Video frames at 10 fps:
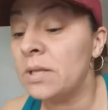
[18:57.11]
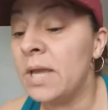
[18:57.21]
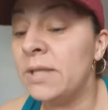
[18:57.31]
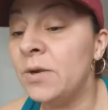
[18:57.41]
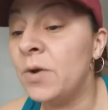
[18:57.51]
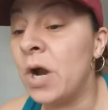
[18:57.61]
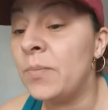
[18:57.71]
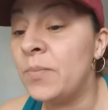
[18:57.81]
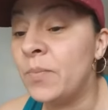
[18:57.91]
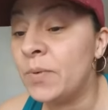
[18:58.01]
that there
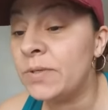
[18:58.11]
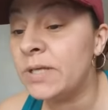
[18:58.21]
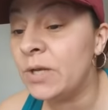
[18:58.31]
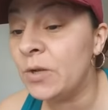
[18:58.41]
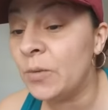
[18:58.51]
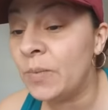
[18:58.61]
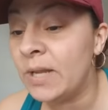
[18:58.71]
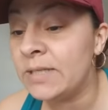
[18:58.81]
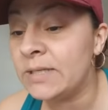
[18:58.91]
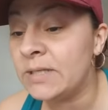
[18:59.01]
are particular
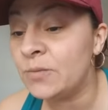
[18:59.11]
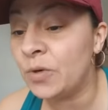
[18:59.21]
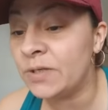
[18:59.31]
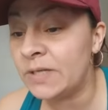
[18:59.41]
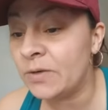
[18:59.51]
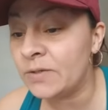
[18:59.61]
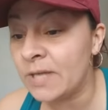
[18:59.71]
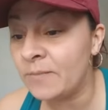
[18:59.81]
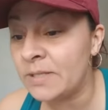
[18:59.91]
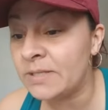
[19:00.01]
places where centers have been